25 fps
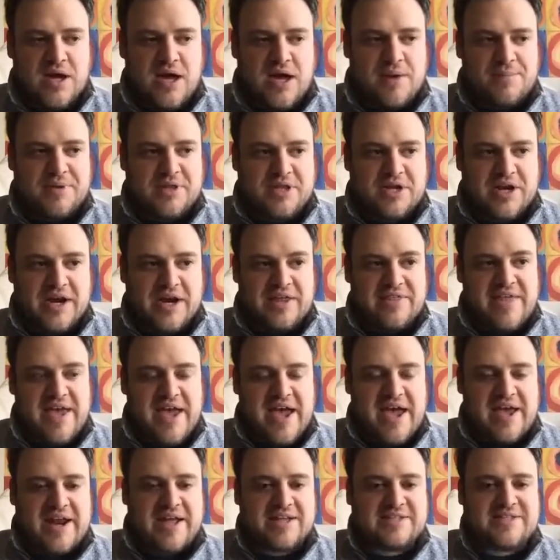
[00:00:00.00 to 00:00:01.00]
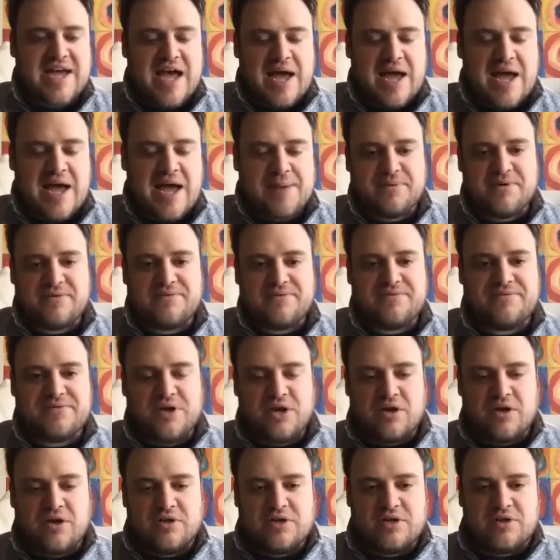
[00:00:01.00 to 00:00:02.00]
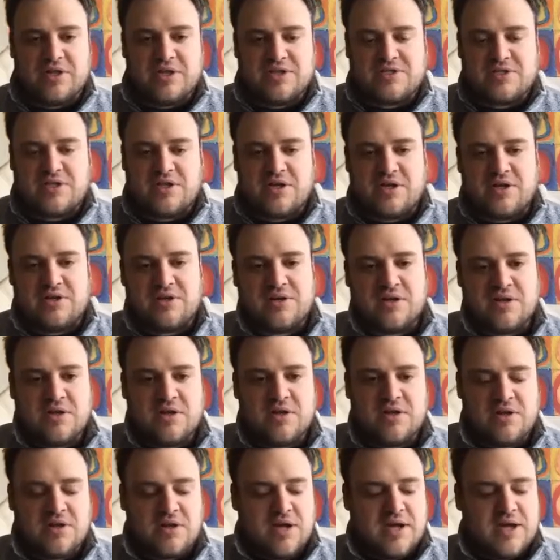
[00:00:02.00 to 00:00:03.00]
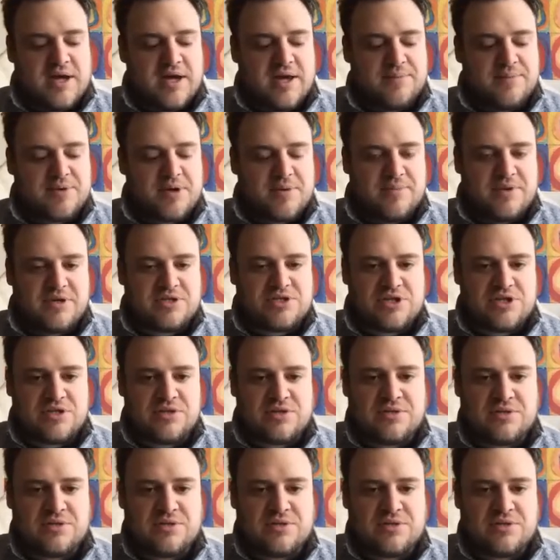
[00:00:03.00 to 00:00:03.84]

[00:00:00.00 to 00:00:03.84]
But they're getting that on top of their listing commission.